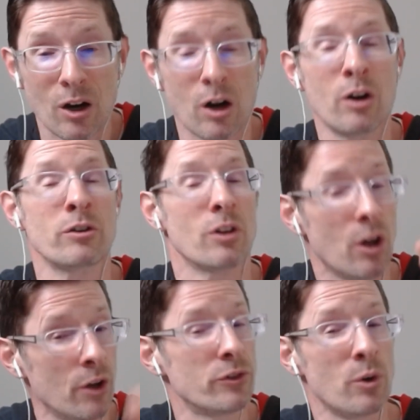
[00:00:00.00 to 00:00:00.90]
aren't
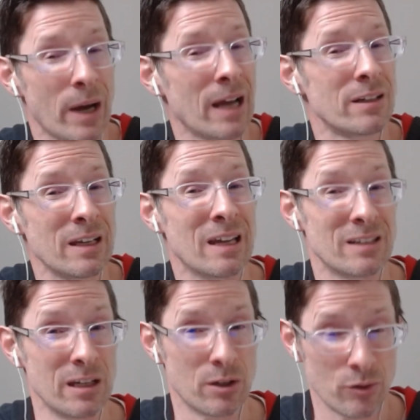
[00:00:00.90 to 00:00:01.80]
also acting as
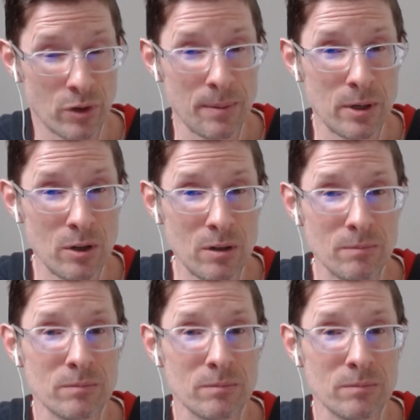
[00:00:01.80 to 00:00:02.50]
a contributor,